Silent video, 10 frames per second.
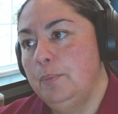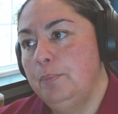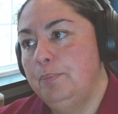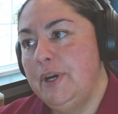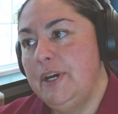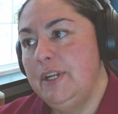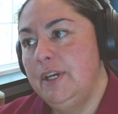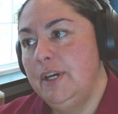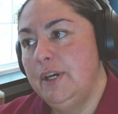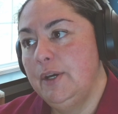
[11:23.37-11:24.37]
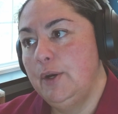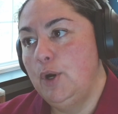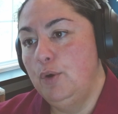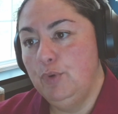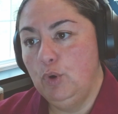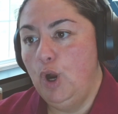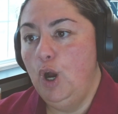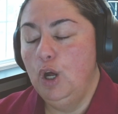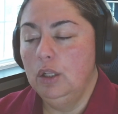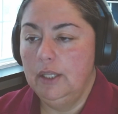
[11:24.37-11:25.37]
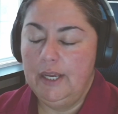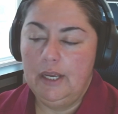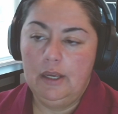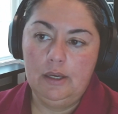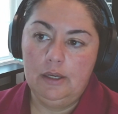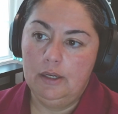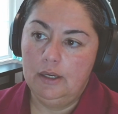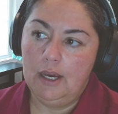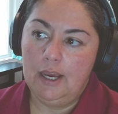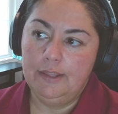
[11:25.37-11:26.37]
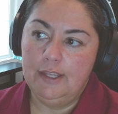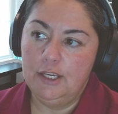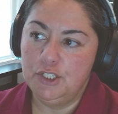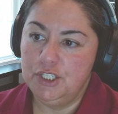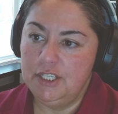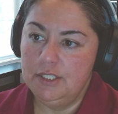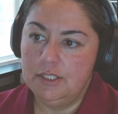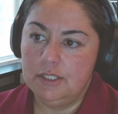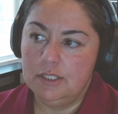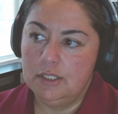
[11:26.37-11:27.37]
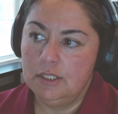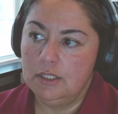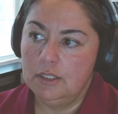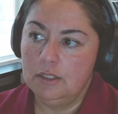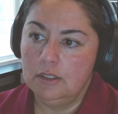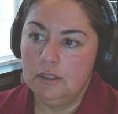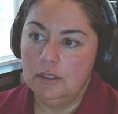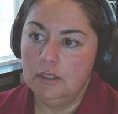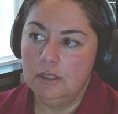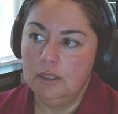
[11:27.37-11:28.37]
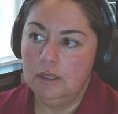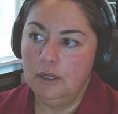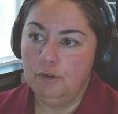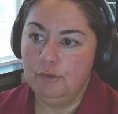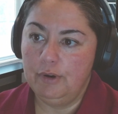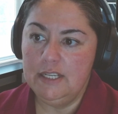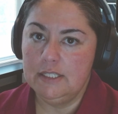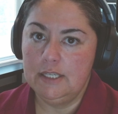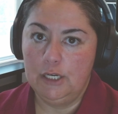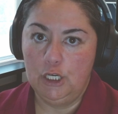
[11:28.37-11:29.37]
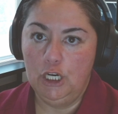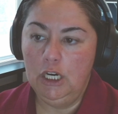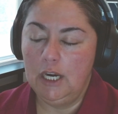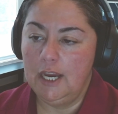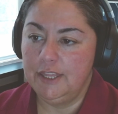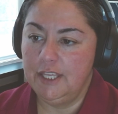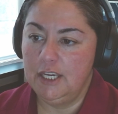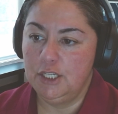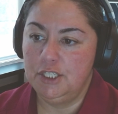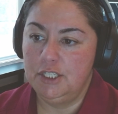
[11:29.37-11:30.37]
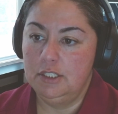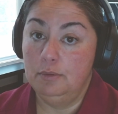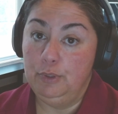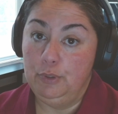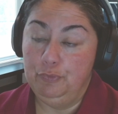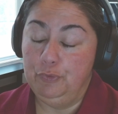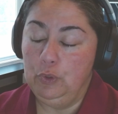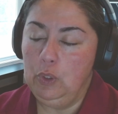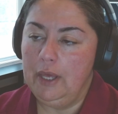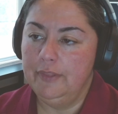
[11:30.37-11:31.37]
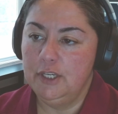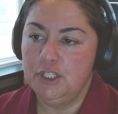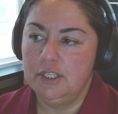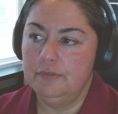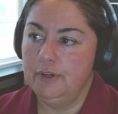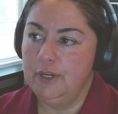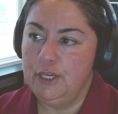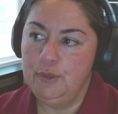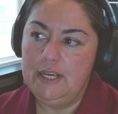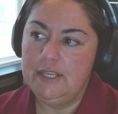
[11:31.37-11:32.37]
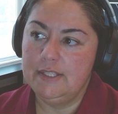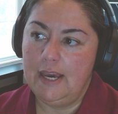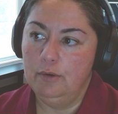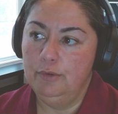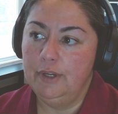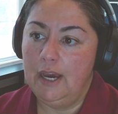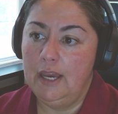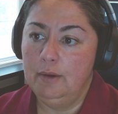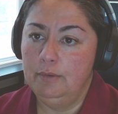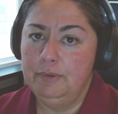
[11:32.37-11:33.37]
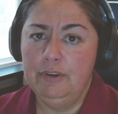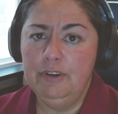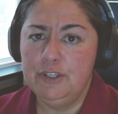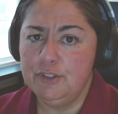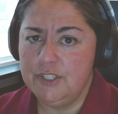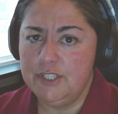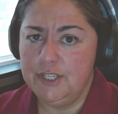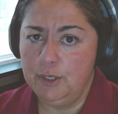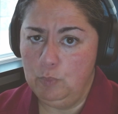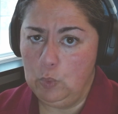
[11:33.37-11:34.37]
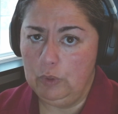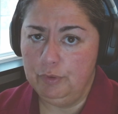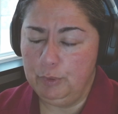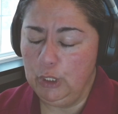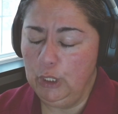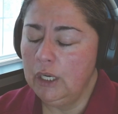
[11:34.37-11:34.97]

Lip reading: But overall, like, I think she's a great singer. I think she's beautiful. I think she has a very unique sound. I would be very interested to hear more from her.